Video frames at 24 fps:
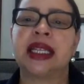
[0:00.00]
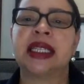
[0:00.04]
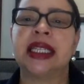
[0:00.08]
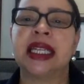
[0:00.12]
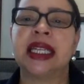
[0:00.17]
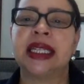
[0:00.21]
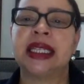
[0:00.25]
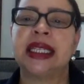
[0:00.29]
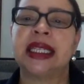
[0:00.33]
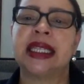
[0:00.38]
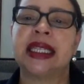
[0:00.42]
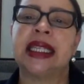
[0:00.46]

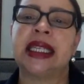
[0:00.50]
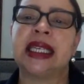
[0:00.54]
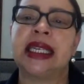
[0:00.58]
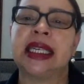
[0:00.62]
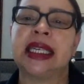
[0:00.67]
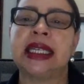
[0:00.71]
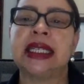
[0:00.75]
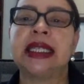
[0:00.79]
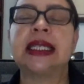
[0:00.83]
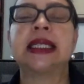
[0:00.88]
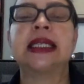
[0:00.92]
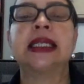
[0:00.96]
assessing
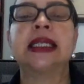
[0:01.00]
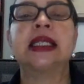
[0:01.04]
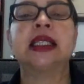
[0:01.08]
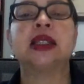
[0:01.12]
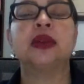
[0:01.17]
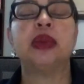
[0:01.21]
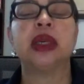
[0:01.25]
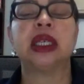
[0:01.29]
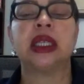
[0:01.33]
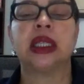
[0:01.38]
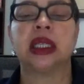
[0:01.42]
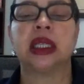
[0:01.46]
the
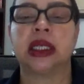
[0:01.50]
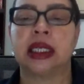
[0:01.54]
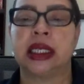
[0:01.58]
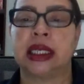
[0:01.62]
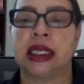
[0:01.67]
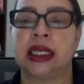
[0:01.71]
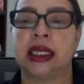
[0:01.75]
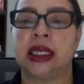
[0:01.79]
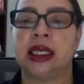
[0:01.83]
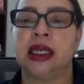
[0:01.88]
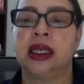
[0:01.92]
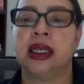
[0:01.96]

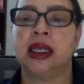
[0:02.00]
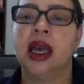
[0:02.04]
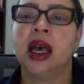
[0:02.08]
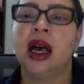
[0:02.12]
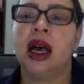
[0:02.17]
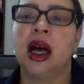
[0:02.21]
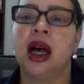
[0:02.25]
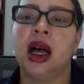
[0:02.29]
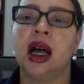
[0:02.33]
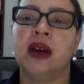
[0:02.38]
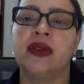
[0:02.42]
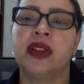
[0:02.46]
stability
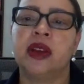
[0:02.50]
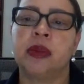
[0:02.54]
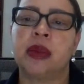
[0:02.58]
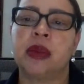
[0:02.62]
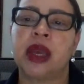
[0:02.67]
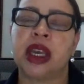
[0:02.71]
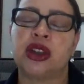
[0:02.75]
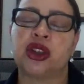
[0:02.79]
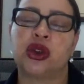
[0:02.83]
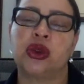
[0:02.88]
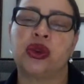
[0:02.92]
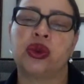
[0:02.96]
of the
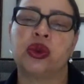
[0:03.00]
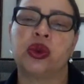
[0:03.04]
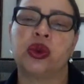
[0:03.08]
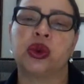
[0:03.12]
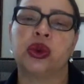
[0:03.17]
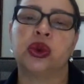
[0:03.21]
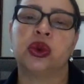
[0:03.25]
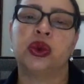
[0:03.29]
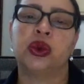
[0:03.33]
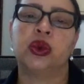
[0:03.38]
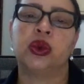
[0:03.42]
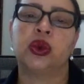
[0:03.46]
measure
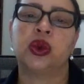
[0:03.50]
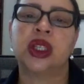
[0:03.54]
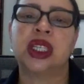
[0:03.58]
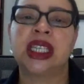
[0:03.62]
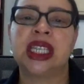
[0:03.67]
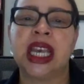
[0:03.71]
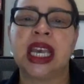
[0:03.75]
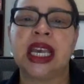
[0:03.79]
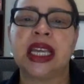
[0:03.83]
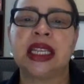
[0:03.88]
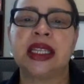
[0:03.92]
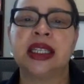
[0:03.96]
through
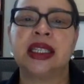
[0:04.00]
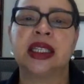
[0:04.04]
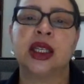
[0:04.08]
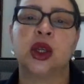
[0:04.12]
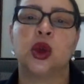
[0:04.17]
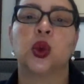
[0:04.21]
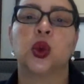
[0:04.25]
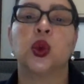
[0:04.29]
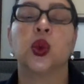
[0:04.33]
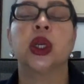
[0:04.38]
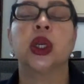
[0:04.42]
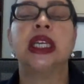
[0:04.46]
test,
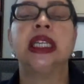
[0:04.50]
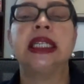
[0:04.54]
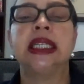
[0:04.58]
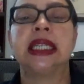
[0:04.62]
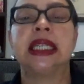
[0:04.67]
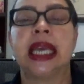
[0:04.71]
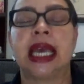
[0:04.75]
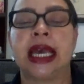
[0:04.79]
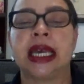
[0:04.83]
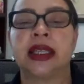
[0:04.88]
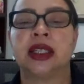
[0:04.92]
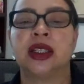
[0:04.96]

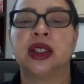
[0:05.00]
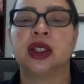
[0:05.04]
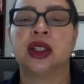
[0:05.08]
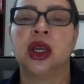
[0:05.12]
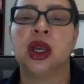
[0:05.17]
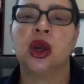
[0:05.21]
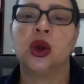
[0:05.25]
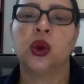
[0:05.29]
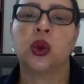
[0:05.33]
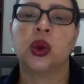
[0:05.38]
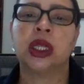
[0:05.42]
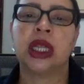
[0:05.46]
retest
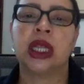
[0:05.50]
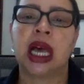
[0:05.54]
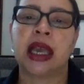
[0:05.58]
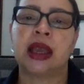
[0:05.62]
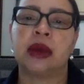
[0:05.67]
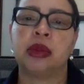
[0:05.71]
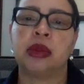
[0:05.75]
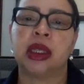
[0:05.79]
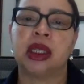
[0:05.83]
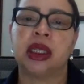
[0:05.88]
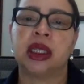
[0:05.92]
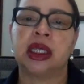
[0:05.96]

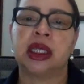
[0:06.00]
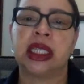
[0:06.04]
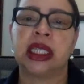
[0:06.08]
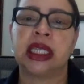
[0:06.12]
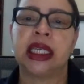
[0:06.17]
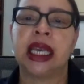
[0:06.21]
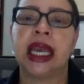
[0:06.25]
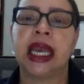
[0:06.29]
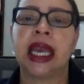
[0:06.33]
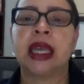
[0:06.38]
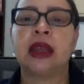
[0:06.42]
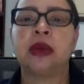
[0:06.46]

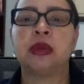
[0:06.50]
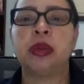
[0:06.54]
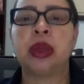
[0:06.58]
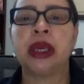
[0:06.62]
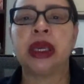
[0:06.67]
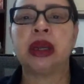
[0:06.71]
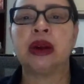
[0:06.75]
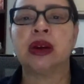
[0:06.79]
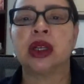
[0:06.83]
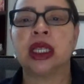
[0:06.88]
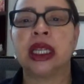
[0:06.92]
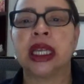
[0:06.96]
reliability, and a
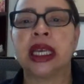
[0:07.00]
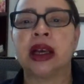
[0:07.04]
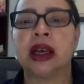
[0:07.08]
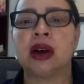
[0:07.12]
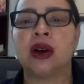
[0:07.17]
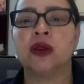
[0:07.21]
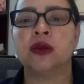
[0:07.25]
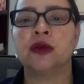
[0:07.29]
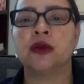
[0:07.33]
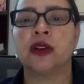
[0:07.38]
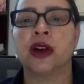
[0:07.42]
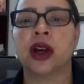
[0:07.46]

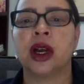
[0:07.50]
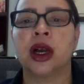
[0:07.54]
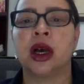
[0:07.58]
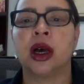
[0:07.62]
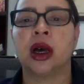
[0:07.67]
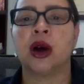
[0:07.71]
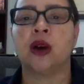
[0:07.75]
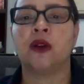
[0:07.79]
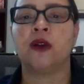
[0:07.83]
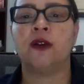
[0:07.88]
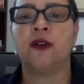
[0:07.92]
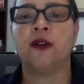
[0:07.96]
parallel
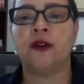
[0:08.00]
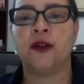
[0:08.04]
form